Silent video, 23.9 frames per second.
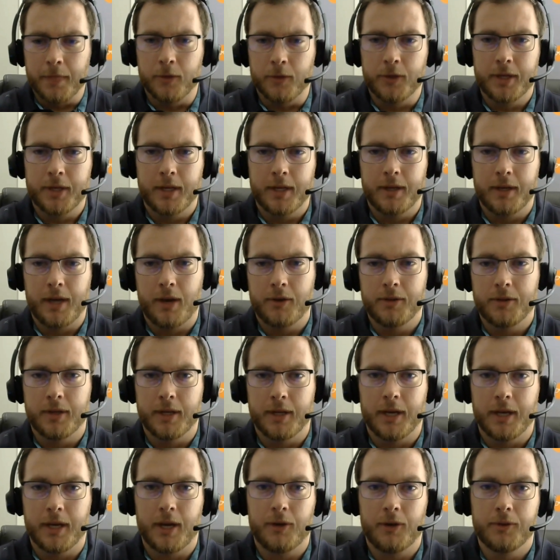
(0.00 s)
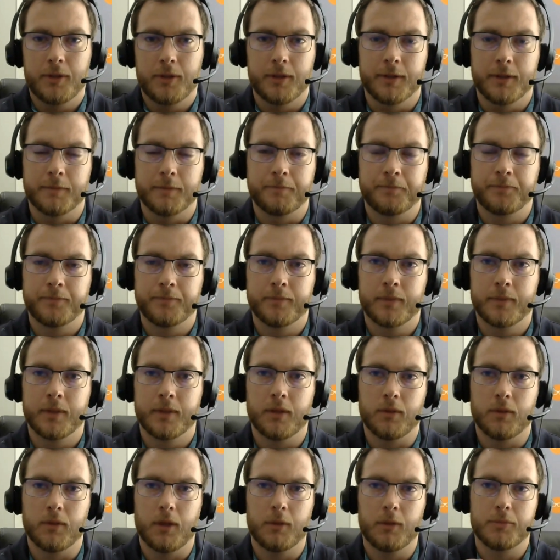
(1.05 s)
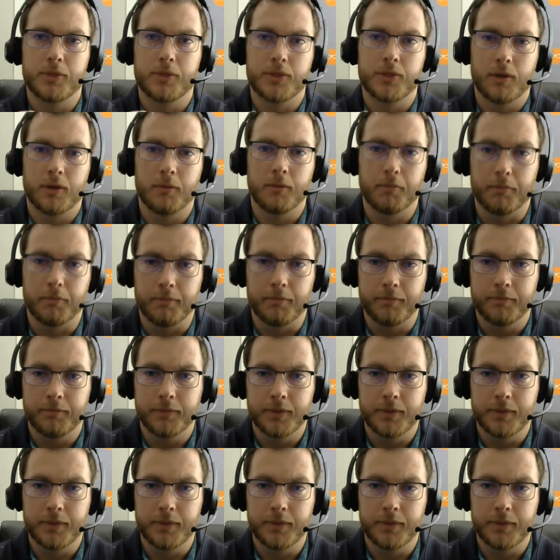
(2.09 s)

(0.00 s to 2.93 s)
look at how how the lump sum